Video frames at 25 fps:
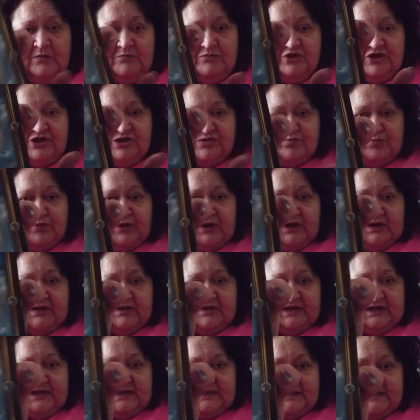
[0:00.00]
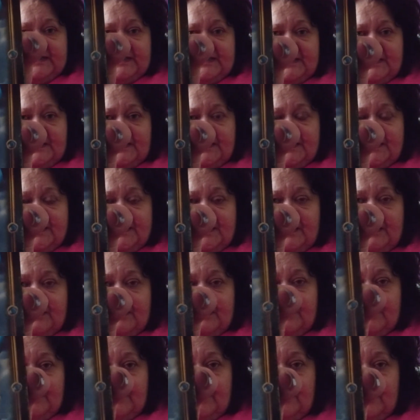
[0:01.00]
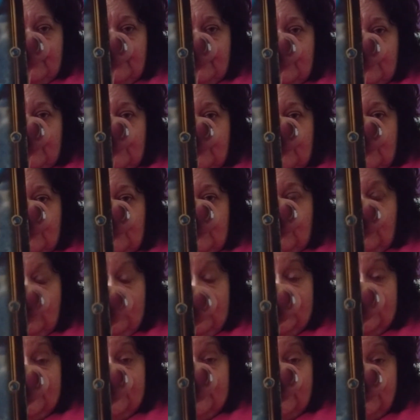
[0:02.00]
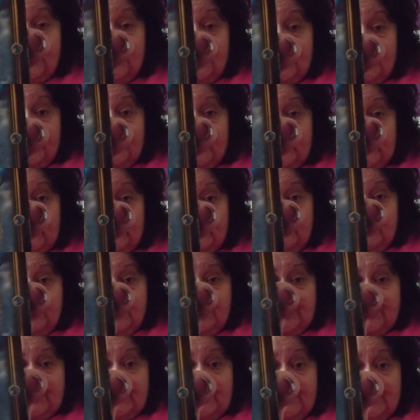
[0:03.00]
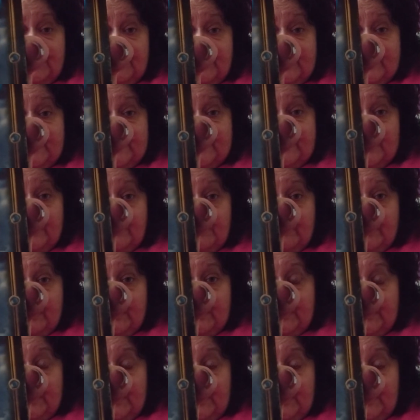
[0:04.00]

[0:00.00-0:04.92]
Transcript: Just bringing things to, not necessarily shuffling them, just cutting into them and